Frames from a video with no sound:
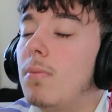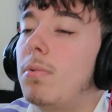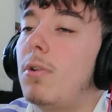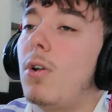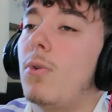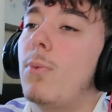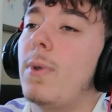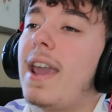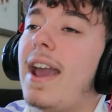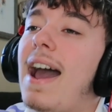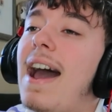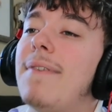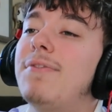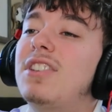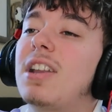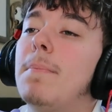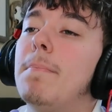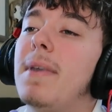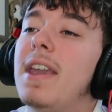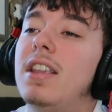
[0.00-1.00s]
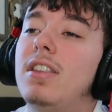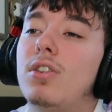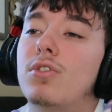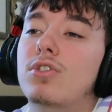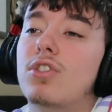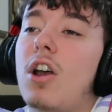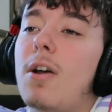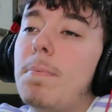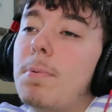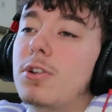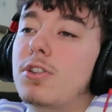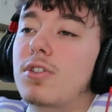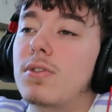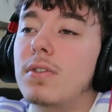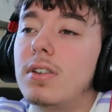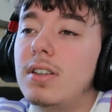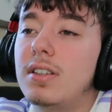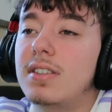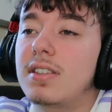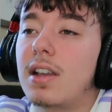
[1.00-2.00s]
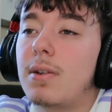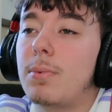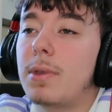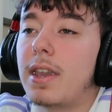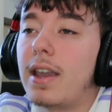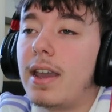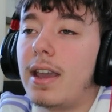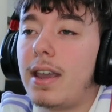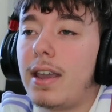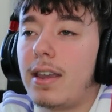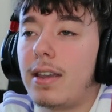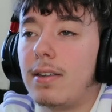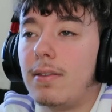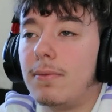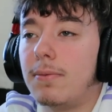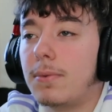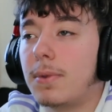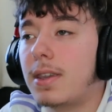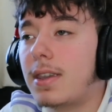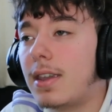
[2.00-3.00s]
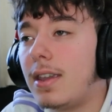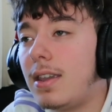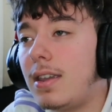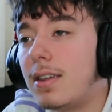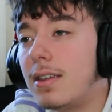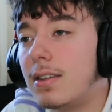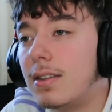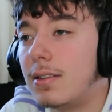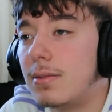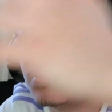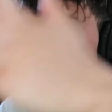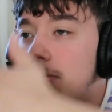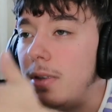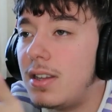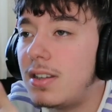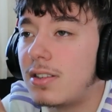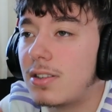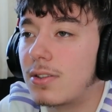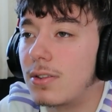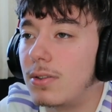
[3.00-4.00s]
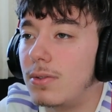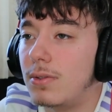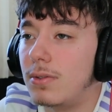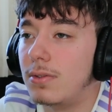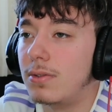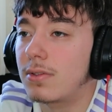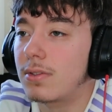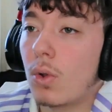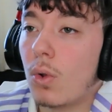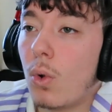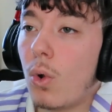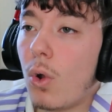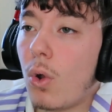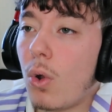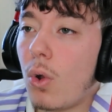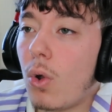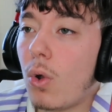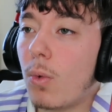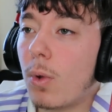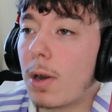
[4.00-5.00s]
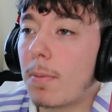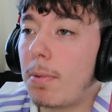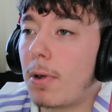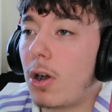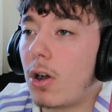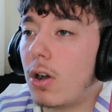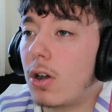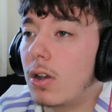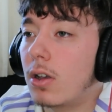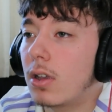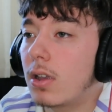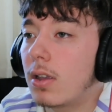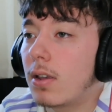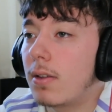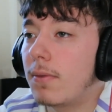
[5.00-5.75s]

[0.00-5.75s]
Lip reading: Bro, we have to make those opportunities that we have. We can't miss those. Oh, what a ball.